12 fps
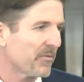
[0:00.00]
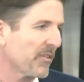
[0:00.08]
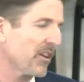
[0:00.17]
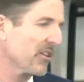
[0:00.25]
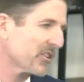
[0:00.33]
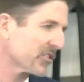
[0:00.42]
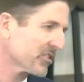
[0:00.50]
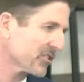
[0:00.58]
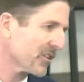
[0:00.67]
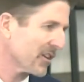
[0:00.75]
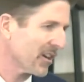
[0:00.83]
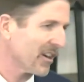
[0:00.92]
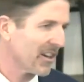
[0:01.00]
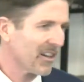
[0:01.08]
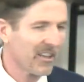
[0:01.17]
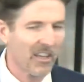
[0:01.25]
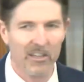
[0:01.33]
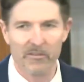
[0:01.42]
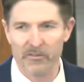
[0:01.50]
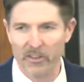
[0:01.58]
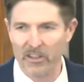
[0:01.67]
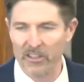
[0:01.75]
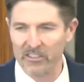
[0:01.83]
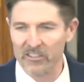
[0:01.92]
fears and
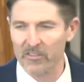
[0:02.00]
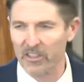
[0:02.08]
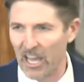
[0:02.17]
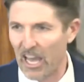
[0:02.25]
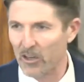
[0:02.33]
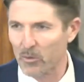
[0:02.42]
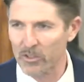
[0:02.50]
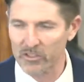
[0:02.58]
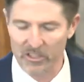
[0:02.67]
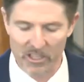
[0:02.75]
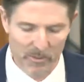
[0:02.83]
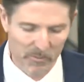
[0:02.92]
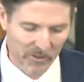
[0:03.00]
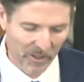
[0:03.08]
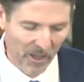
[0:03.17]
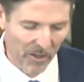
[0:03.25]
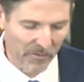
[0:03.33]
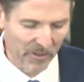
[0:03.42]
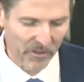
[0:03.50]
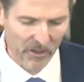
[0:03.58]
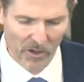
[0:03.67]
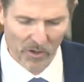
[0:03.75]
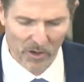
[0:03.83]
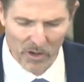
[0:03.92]
feelings of inadequacy himself, and
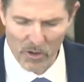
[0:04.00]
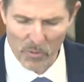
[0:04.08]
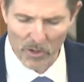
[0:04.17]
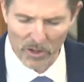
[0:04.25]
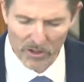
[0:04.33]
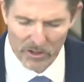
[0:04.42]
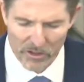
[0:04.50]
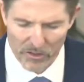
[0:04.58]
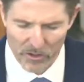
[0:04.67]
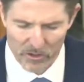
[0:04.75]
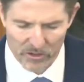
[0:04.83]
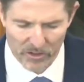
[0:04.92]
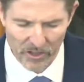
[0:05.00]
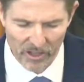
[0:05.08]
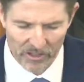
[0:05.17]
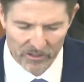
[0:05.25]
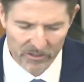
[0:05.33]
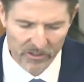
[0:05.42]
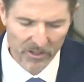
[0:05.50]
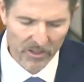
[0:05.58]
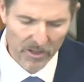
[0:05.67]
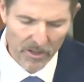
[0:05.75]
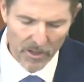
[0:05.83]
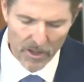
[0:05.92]
so we'll look at those things.
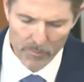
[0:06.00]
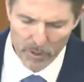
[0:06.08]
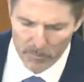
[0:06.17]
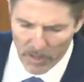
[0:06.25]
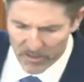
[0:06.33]
But